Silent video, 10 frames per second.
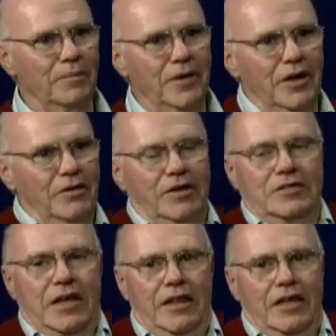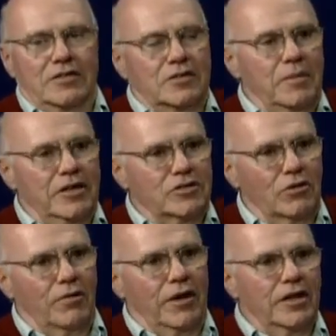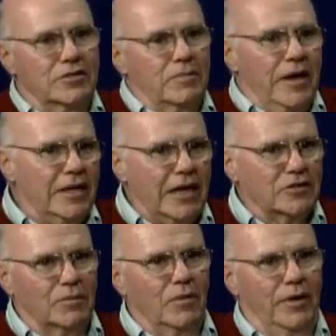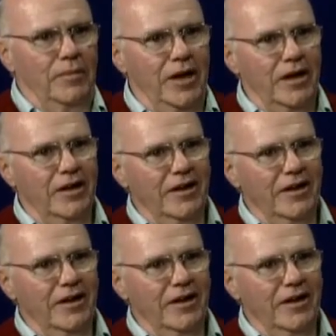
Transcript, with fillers: You know, you say, This is my story, this is my testimony, man.